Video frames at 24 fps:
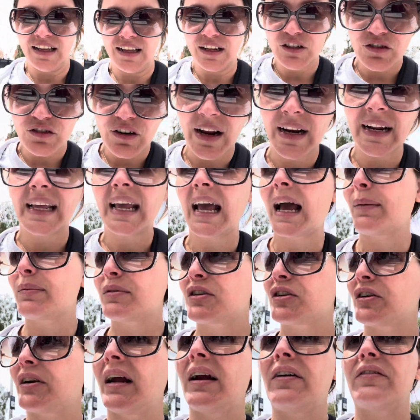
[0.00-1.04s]
trying to
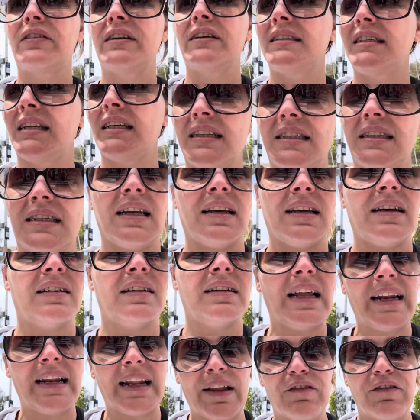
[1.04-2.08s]
capture every detail.
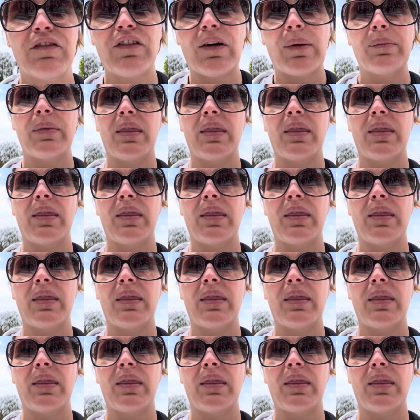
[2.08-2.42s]
And then from